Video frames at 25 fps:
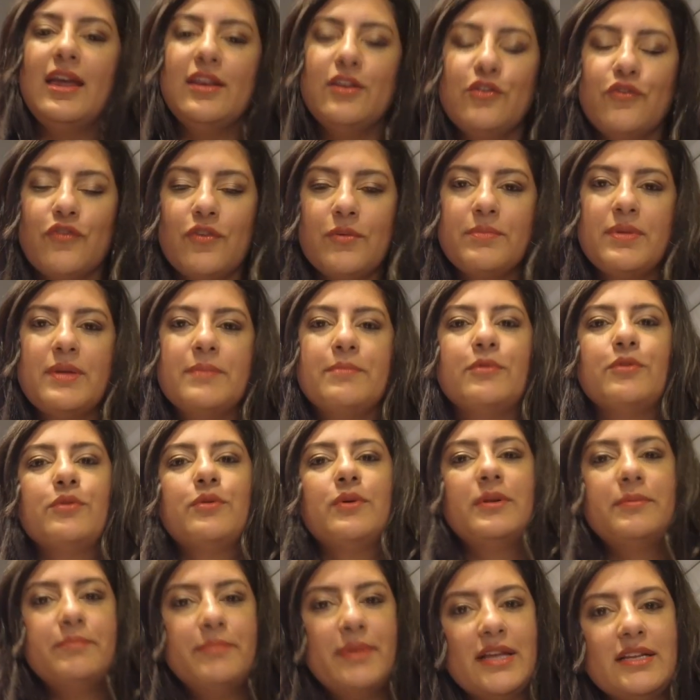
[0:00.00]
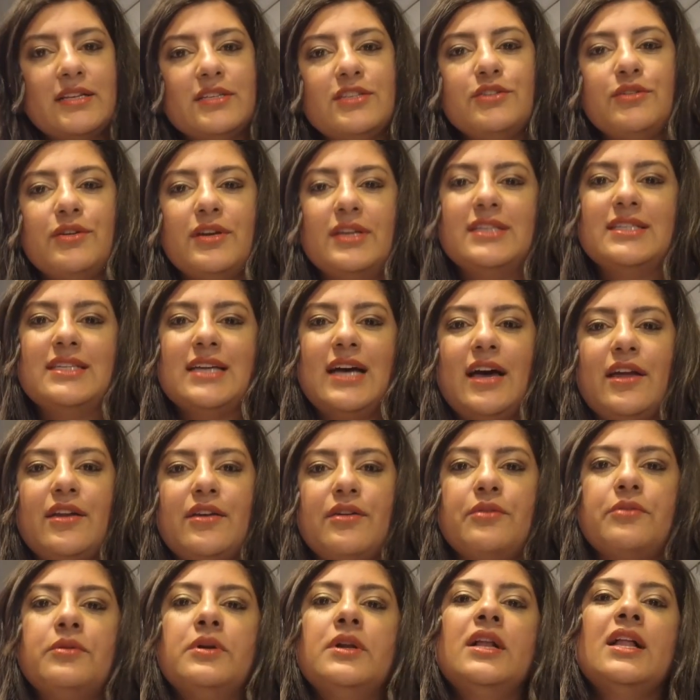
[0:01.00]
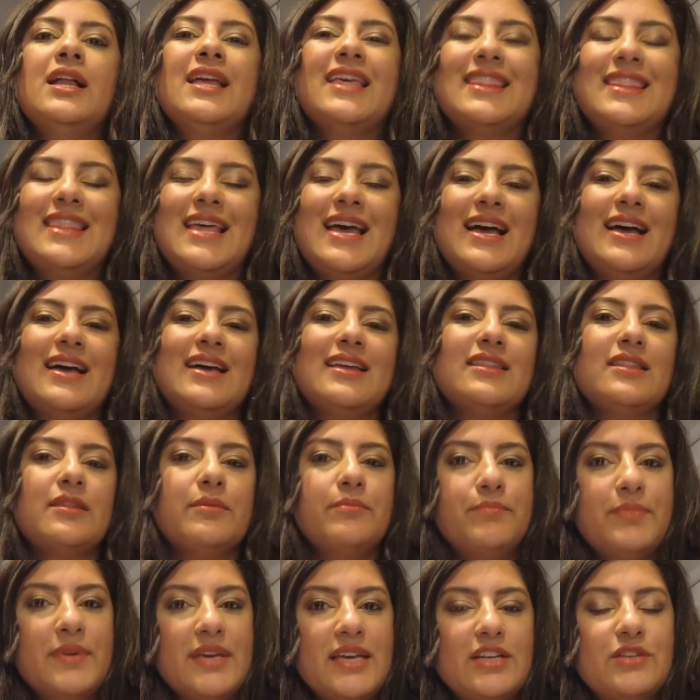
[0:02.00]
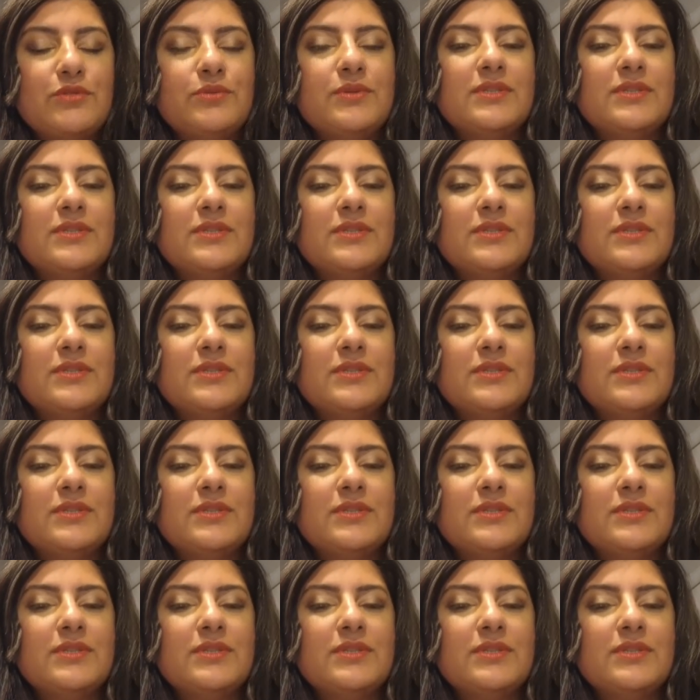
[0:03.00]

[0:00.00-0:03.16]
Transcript: I knew from people who had been to Condado that the beach